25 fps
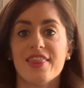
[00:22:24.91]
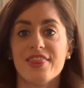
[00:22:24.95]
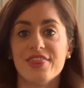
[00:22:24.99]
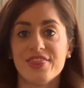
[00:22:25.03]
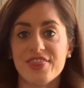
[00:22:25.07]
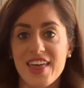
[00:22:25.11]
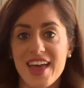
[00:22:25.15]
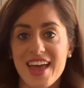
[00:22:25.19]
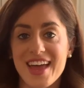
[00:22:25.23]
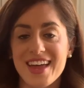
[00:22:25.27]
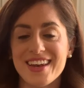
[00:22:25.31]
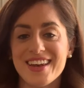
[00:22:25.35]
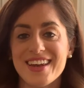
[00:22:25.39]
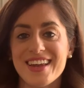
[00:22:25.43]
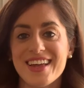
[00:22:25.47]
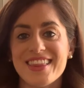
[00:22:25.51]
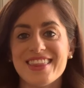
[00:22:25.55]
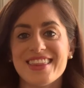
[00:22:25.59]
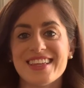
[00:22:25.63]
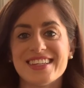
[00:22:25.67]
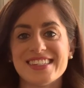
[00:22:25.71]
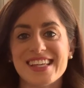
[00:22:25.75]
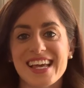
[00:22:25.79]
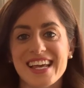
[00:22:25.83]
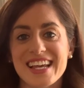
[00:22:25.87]
Then
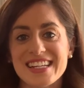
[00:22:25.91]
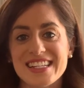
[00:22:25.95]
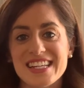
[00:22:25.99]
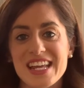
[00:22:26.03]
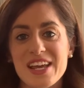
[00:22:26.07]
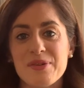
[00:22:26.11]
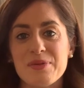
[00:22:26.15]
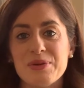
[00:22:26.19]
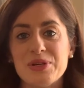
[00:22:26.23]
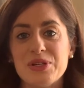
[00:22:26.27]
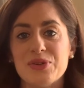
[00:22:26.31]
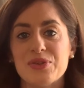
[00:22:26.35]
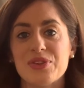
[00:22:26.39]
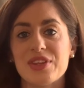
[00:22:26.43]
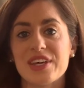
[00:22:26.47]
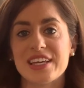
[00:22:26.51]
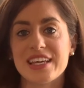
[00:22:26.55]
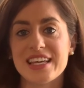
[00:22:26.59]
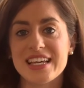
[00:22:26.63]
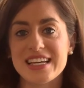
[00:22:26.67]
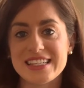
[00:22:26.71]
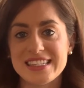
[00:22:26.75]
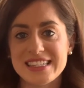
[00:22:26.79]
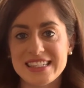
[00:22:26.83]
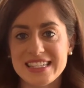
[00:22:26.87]
the second day we do The
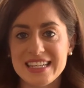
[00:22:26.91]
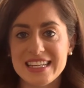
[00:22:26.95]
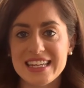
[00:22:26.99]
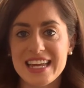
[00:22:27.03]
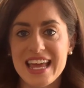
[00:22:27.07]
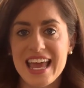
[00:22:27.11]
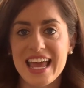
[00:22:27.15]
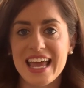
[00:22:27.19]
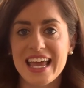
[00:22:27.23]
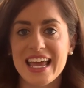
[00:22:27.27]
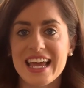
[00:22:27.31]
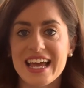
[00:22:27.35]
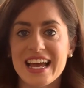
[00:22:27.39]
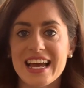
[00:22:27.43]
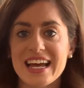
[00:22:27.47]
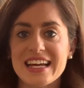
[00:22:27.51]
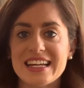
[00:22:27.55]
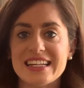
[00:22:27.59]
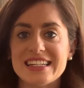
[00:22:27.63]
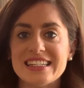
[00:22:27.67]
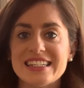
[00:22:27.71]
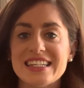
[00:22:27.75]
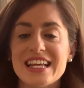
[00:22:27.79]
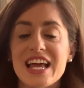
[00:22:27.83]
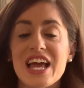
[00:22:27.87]
Kissing
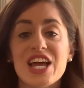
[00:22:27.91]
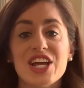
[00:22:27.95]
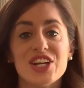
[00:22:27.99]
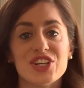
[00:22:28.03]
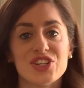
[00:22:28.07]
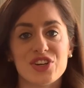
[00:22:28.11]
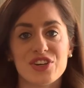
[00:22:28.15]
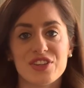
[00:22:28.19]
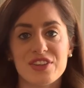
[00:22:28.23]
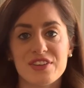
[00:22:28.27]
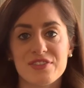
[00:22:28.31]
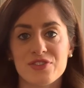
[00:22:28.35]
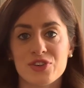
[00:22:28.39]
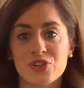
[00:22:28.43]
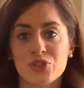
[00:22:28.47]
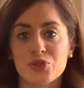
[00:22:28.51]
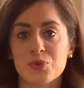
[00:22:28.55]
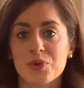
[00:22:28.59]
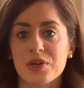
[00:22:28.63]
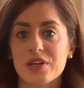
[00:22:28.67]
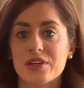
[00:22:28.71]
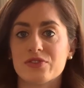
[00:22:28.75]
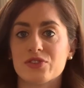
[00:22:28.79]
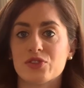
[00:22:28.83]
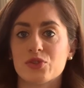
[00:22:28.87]
Hand. During the first
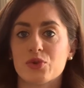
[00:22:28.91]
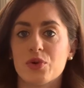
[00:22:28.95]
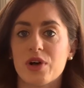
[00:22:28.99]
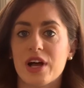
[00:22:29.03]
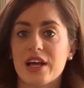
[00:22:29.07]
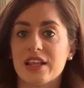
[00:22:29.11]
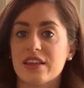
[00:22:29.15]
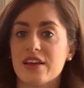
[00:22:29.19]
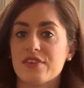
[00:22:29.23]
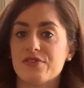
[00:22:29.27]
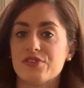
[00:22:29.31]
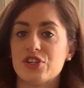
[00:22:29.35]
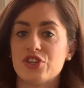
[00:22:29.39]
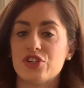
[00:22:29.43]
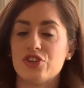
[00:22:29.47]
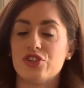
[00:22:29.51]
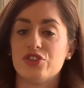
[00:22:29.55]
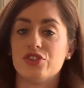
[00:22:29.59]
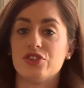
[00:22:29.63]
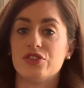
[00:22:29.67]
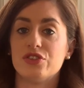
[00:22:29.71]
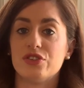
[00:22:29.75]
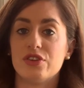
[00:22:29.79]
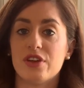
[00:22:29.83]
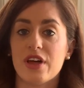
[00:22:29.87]
week of school, I
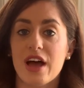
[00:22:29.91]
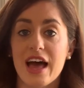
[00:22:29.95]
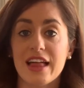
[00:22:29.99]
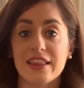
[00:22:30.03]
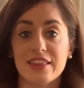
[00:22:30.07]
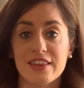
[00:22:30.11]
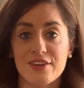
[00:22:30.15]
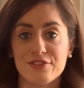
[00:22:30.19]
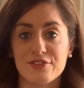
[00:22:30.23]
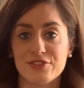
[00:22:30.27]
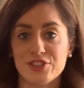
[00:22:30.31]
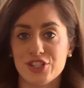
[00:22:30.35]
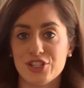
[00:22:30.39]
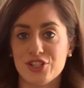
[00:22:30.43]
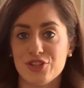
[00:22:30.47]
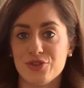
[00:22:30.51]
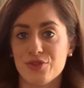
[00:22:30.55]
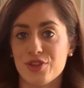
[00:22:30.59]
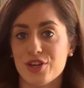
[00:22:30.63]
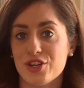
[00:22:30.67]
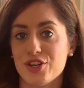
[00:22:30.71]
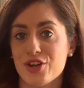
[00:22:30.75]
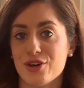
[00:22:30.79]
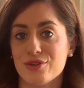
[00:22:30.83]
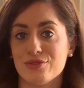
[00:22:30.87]
love to do
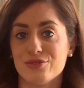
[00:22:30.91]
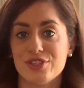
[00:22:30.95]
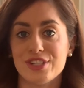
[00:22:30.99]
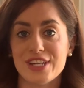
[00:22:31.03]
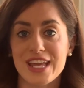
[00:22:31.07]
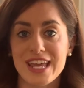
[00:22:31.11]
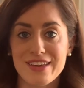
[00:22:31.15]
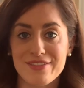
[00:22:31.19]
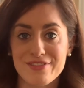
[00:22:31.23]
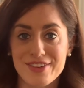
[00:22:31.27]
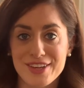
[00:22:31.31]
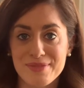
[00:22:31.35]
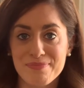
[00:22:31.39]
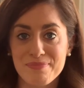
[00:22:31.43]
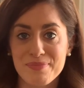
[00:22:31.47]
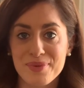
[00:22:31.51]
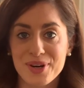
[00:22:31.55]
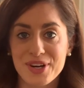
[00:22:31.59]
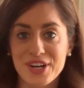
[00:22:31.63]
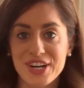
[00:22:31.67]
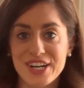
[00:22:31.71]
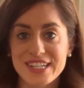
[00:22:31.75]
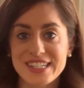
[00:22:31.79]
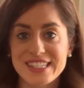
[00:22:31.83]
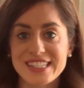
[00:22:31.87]
the No David
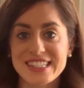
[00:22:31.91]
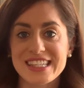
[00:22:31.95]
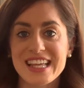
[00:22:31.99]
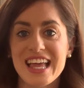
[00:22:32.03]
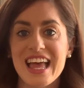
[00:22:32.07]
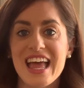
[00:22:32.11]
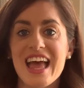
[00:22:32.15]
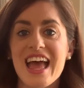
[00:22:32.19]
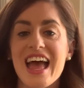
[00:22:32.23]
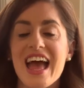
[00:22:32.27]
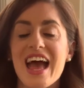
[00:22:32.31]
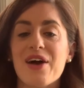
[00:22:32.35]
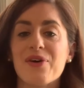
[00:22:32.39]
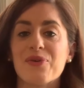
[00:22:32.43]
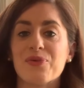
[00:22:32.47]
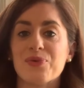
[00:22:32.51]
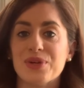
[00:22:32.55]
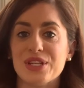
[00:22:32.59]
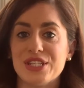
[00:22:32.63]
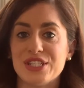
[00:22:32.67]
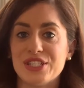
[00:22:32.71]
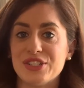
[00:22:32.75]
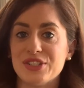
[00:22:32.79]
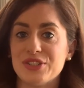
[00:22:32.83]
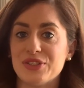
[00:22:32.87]
books.
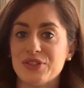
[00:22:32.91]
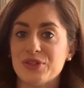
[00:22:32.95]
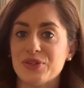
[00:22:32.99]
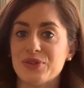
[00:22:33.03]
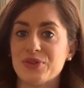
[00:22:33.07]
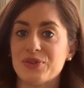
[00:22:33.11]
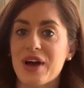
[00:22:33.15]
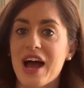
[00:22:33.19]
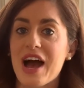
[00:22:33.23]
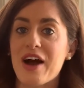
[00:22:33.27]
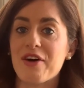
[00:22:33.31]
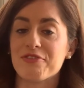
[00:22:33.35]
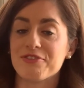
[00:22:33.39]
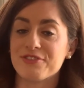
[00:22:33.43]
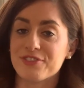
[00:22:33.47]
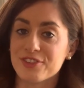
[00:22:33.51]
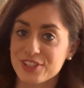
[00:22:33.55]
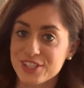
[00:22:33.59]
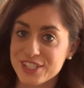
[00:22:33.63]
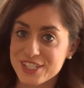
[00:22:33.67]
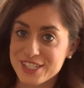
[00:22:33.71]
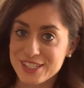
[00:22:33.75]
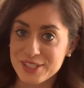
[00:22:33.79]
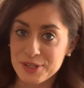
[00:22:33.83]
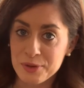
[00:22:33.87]
We do How
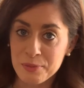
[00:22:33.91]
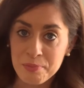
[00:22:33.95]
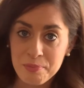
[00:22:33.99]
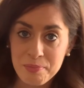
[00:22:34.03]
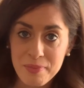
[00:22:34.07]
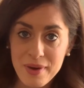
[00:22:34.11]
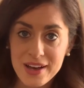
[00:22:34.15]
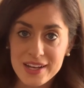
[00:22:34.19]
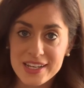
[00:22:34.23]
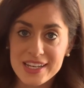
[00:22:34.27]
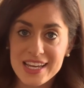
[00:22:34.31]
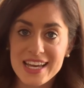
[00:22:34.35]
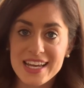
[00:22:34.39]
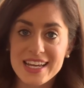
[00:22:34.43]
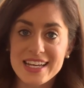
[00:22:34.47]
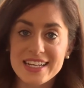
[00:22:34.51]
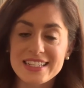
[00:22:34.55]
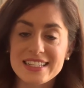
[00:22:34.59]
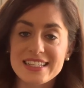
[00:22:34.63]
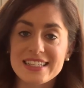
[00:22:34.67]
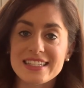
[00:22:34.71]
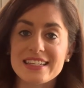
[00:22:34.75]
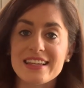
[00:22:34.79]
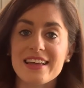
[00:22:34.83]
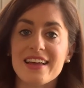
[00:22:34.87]
Full Is Your
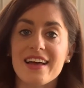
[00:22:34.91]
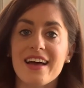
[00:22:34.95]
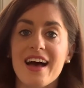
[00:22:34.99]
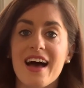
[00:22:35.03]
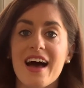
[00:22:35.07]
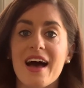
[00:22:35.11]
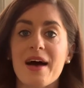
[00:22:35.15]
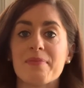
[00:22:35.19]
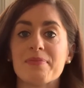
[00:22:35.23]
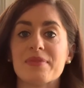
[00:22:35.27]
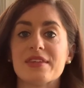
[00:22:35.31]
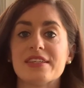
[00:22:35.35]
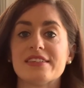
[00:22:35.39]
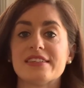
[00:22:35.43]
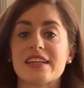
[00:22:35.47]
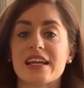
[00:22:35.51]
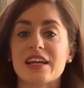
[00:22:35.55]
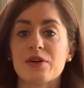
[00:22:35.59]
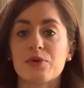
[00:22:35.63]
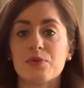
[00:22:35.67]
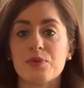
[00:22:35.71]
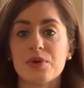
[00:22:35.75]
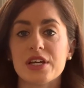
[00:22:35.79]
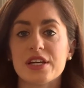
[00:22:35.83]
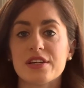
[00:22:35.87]
Bucket? The
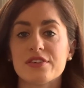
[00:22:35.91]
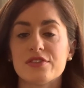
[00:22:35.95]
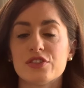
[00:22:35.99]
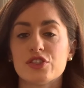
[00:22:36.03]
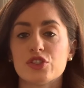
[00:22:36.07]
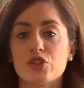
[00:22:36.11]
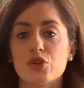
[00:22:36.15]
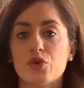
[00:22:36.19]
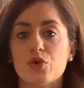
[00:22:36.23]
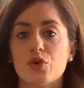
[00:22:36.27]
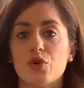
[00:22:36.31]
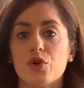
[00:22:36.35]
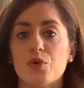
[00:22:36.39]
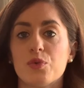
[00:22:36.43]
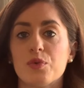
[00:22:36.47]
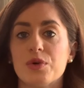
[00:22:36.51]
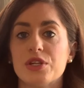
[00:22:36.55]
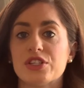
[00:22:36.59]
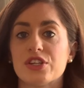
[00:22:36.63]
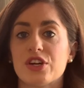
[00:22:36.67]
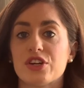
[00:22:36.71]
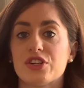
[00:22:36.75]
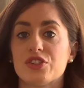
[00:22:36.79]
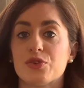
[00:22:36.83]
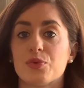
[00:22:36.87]
second week of school, we
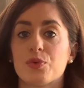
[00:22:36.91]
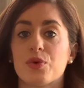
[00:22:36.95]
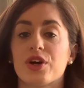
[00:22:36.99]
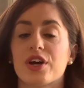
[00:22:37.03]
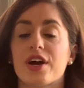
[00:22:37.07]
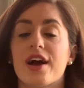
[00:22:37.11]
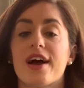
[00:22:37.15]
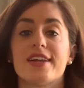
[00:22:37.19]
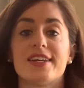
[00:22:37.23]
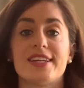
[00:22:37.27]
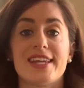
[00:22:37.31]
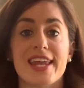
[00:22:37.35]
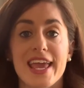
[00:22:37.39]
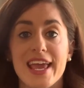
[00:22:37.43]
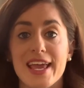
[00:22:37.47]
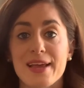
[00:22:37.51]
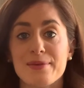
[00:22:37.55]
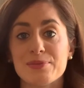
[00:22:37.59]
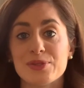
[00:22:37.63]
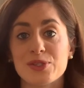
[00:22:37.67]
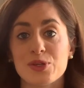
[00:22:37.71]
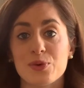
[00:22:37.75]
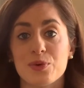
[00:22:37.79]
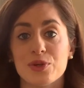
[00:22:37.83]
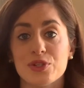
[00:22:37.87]
start to work on
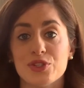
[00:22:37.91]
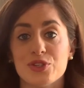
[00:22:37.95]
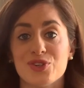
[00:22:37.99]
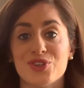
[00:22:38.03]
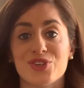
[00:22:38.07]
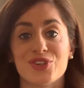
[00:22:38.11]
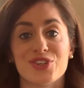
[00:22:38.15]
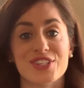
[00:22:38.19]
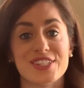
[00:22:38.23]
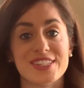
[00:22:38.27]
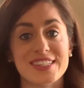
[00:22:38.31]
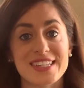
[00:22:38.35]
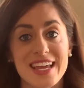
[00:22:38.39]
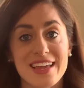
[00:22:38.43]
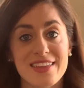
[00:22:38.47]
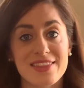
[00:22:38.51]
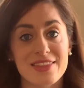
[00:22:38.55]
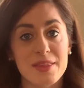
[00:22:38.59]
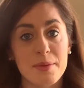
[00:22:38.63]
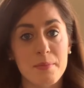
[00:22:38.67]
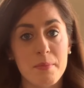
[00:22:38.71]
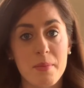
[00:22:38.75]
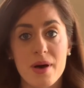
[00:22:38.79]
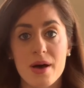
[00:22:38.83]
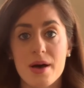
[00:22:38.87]
names. So we'll do
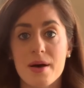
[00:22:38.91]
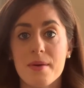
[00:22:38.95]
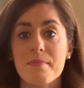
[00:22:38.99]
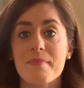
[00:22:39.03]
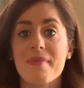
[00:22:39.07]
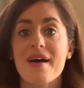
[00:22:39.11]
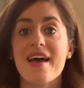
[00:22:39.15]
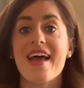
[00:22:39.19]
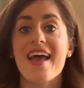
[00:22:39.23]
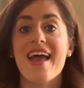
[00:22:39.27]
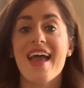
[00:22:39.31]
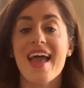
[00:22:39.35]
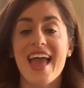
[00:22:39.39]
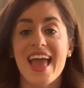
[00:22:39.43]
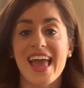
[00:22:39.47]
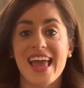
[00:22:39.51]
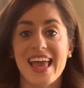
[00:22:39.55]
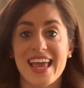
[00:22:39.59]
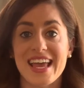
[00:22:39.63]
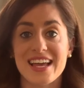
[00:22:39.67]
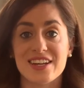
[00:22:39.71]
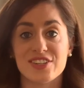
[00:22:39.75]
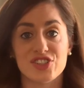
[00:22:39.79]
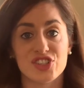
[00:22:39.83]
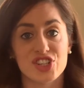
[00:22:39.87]
Chrysanthemum
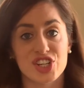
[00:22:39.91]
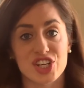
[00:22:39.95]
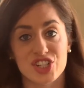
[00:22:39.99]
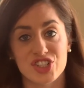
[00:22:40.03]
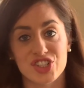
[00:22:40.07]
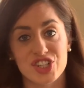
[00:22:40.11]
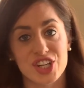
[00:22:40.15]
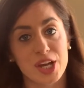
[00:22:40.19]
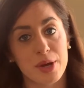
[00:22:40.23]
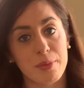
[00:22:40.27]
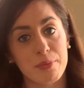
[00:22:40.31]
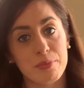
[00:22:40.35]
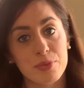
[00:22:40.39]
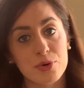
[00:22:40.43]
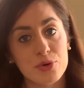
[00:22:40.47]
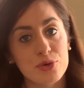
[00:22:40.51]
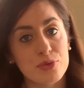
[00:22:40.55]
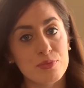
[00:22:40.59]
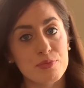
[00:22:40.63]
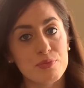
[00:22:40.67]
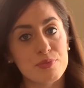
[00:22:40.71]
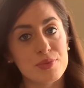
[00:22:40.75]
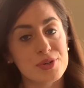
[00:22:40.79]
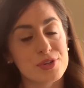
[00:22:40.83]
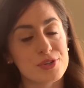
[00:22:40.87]
and Chicka Chicka
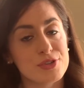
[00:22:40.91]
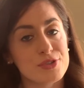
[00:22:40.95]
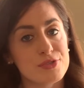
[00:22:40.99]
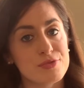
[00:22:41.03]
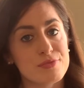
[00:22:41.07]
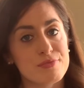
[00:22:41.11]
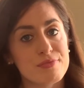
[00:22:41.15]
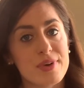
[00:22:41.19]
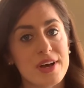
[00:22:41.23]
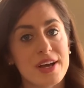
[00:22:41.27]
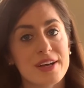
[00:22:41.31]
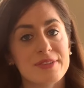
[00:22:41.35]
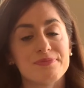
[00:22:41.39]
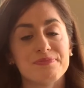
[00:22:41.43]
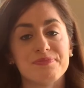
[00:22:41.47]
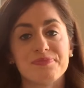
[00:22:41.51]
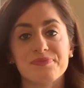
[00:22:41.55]
Boom Boom.